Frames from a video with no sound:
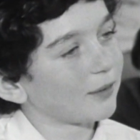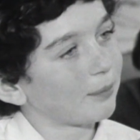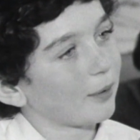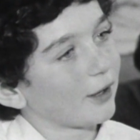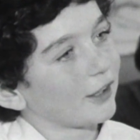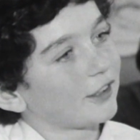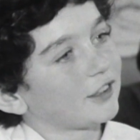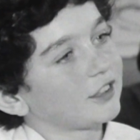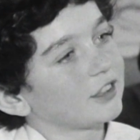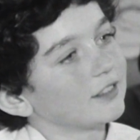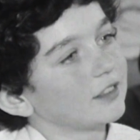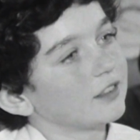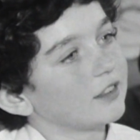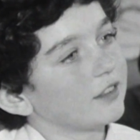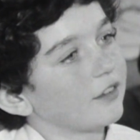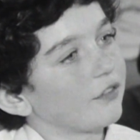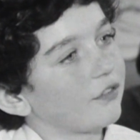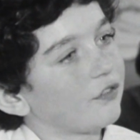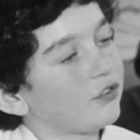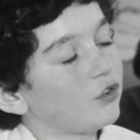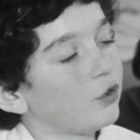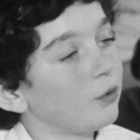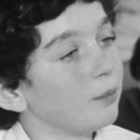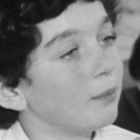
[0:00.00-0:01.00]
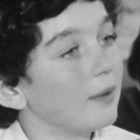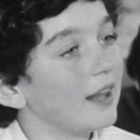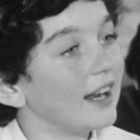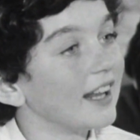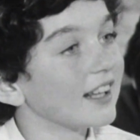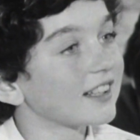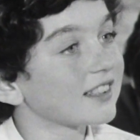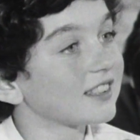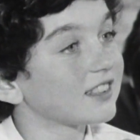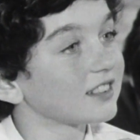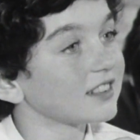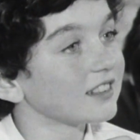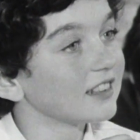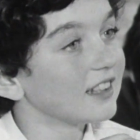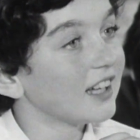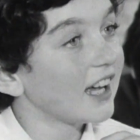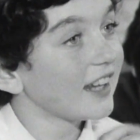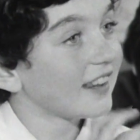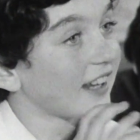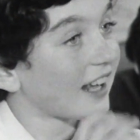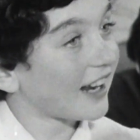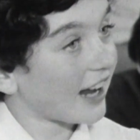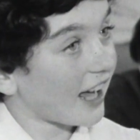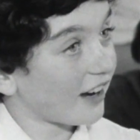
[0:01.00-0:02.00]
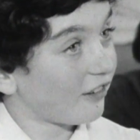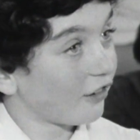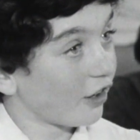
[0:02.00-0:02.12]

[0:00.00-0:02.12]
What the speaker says: about a few minutes, and then I'd